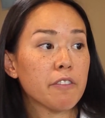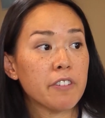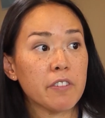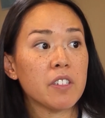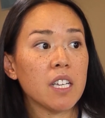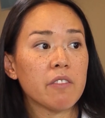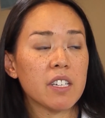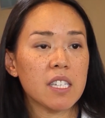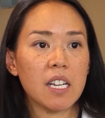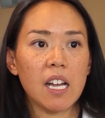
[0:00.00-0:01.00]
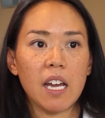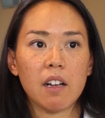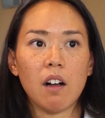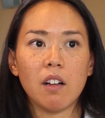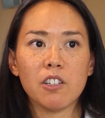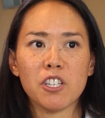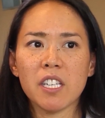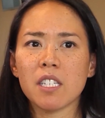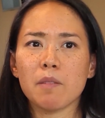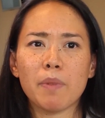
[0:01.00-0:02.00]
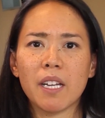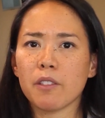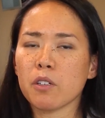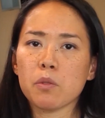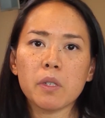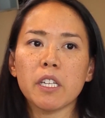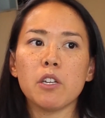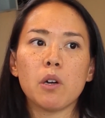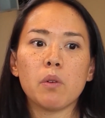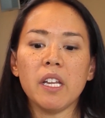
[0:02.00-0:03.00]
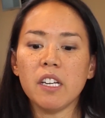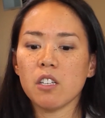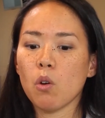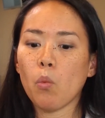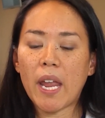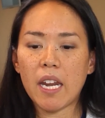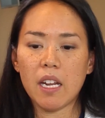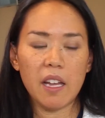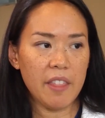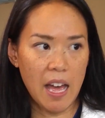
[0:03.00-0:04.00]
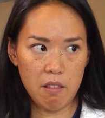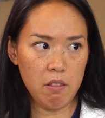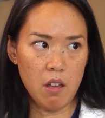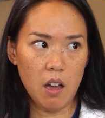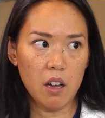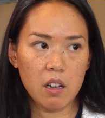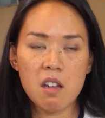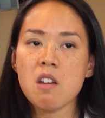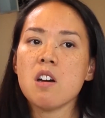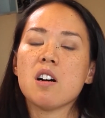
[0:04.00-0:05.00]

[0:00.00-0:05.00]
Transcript: to 15 visit a gynecologist, but there's really no need to wait that long.